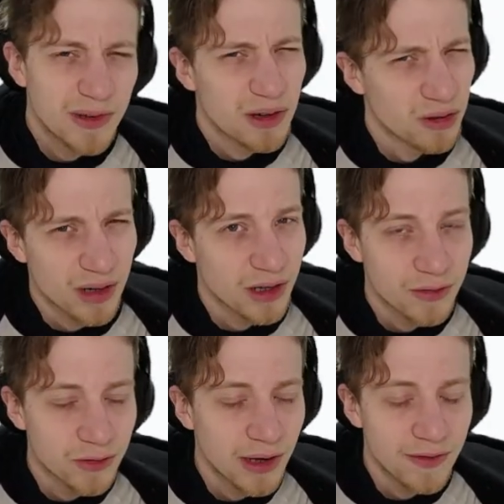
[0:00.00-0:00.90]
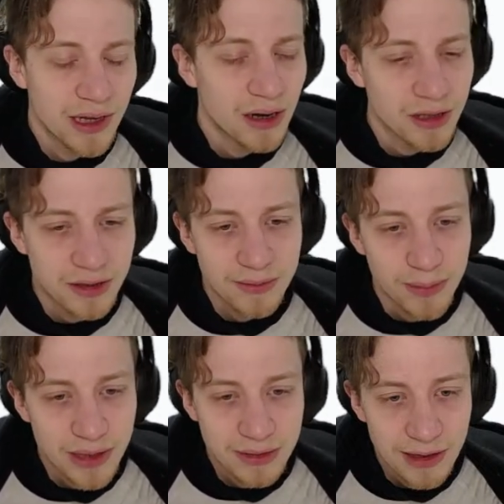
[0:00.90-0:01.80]
We're not gonna go too heavy here, just some
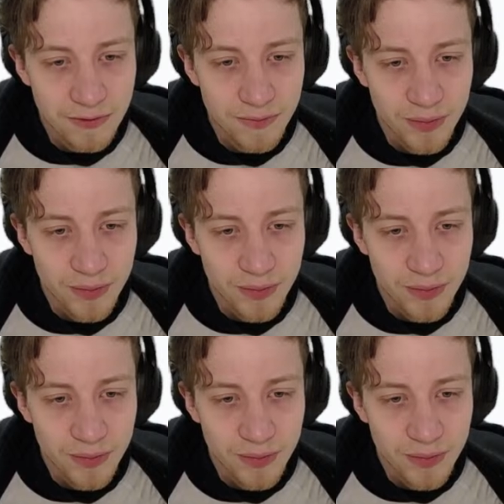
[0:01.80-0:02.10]
base stuff.